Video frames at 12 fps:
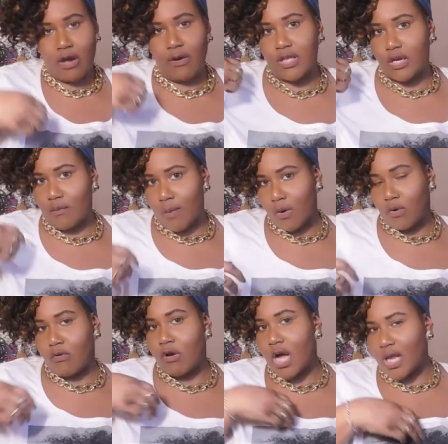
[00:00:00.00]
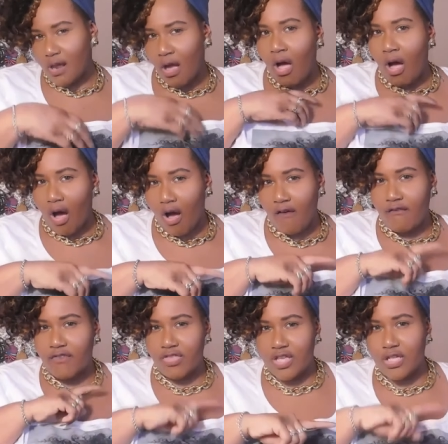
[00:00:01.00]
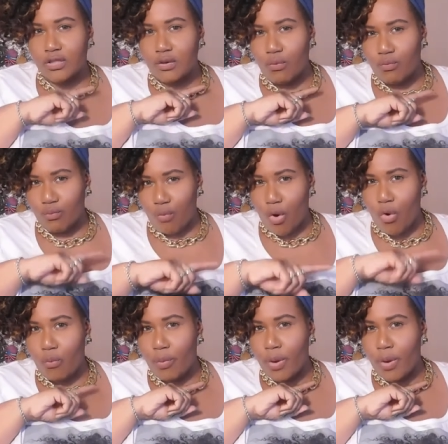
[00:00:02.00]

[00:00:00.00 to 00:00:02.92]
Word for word: and the kimono cut of this robe